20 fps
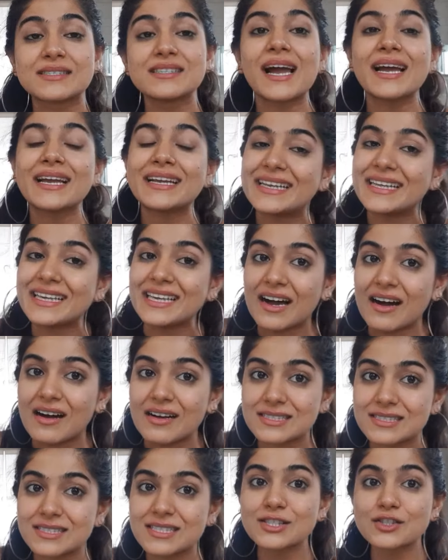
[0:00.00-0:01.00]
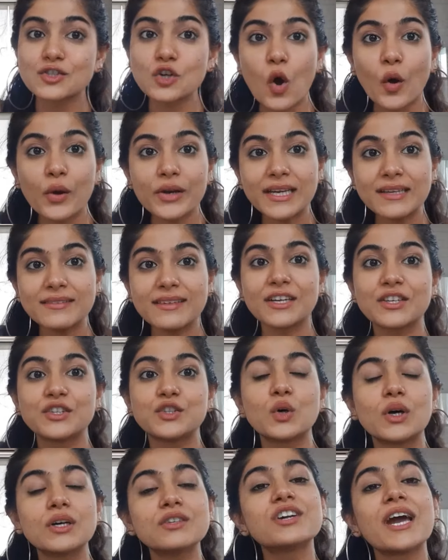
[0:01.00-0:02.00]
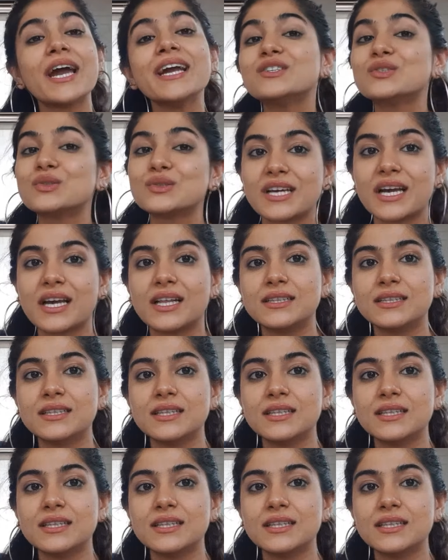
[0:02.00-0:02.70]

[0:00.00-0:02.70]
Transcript: the ideas, the story that you are trying to tell,